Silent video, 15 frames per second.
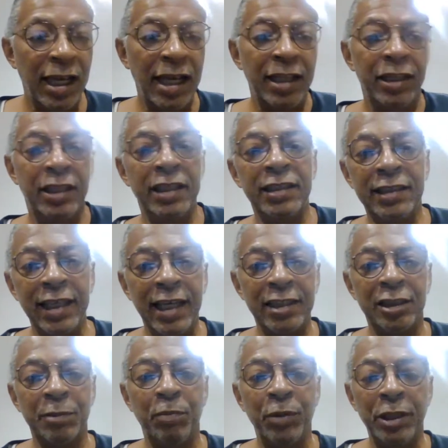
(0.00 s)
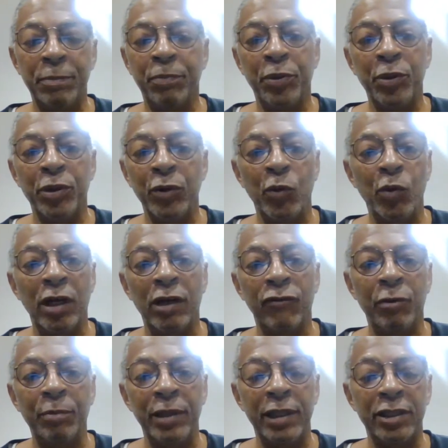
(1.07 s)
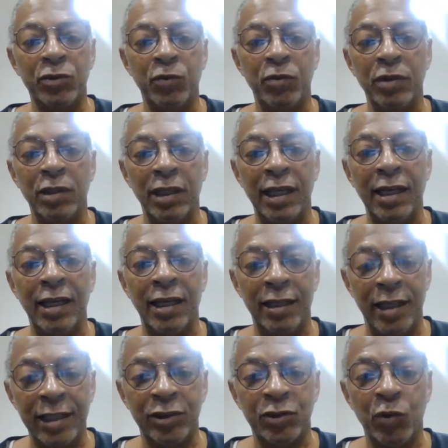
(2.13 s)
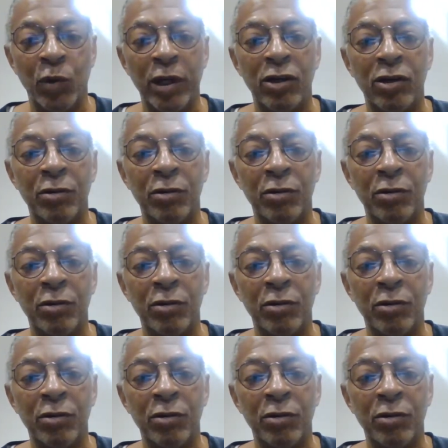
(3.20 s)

This has split pretty well for me as well.